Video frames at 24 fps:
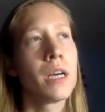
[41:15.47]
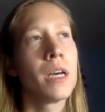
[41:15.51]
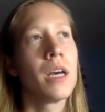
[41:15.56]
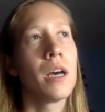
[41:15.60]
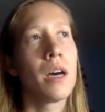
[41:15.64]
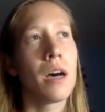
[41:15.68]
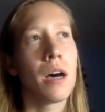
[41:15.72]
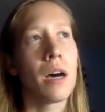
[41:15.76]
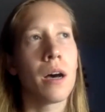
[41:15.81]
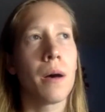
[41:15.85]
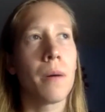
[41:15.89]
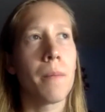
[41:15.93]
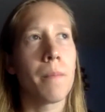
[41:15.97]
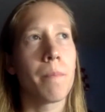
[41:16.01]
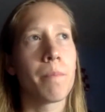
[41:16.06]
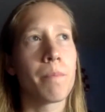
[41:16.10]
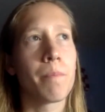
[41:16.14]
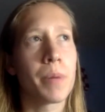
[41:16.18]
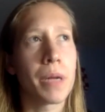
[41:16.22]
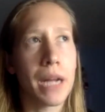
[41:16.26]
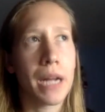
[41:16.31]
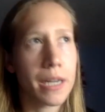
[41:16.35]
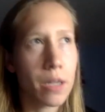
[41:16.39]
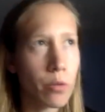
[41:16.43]

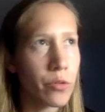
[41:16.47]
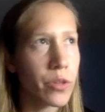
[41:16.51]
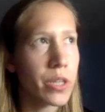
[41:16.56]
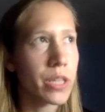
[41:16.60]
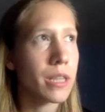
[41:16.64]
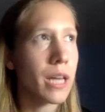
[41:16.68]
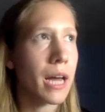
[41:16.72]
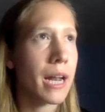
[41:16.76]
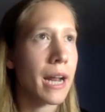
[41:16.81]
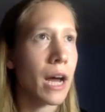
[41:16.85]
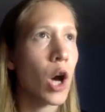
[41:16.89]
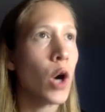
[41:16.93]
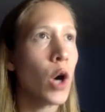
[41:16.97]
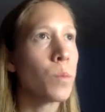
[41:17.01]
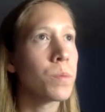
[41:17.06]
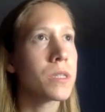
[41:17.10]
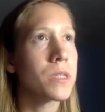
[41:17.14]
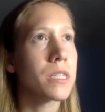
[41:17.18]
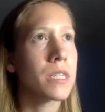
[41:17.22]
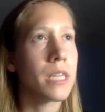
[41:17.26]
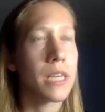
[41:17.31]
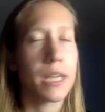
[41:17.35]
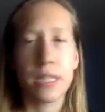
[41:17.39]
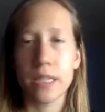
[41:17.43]
But I don't think that helps
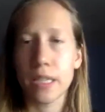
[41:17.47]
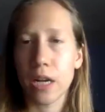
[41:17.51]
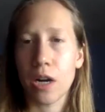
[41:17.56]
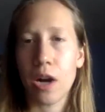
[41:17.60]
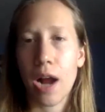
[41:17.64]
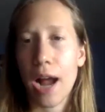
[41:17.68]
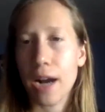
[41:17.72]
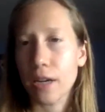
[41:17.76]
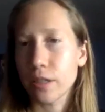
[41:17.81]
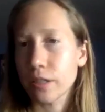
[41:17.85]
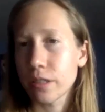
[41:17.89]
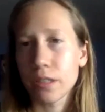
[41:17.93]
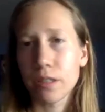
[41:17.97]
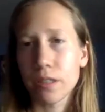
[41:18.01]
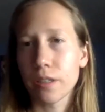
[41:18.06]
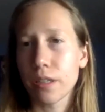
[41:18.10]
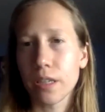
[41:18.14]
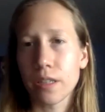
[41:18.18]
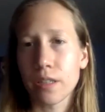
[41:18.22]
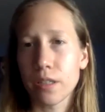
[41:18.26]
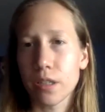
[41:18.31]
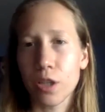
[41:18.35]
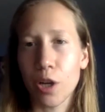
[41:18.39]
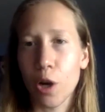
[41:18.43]
kids that are actually
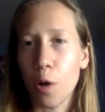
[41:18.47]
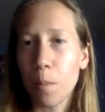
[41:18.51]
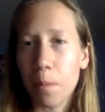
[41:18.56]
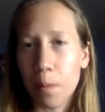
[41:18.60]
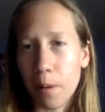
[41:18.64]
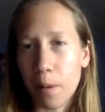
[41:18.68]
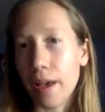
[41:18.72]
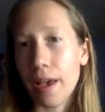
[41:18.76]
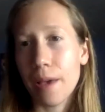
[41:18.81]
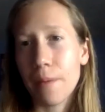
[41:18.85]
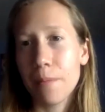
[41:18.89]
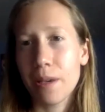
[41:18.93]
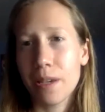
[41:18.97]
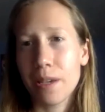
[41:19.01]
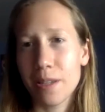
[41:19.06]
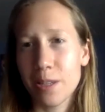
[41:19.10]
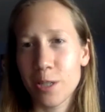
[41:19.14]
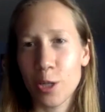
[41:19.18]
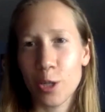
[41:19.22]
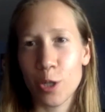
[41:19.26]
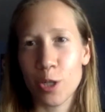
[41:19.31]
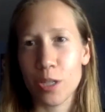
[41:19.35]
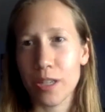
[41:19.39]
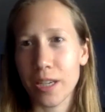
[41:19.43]
looking to go play, because
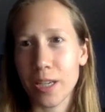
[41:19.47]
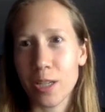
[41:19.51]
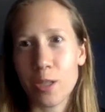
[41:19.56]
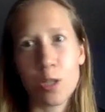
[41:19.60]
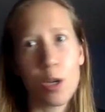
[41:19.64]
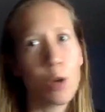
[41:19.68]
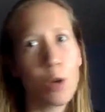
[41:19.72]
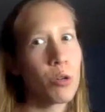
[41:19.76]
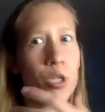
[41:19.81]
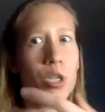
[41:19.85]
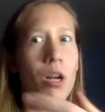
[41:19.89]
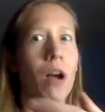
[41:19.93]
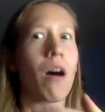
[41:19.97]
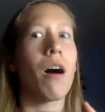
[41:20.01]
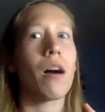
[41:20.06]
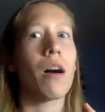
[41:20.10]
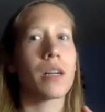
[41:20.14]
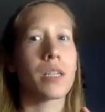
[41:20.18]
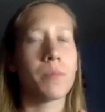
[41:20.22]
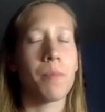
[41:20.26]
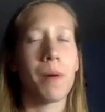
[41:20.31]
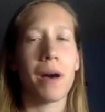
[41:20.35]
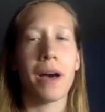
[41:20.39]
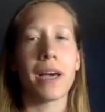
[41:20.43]
you're just like so
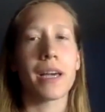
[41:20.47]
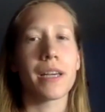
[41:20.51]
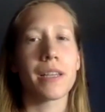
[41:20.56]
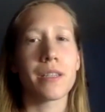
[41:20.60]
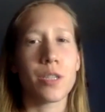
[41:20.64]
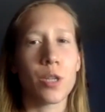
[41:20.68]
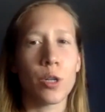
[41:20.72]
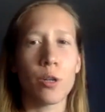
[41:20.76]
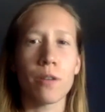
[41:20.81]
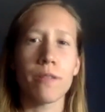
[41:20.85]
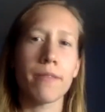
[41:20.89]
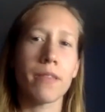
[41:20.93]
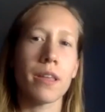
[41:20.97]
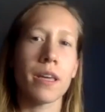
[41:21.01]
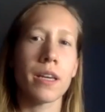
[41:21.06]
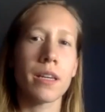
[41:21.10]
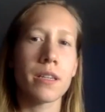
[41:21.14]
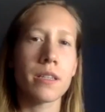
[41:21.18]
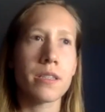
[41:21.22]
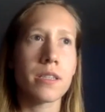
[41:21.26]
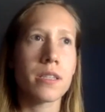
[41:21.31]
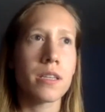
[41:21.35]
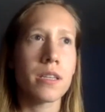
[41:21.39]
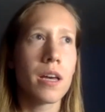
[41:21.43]
shocked by certain
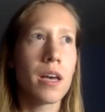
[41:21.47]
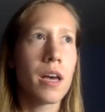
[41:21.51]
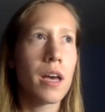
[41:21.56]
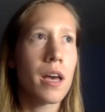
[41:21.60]
things.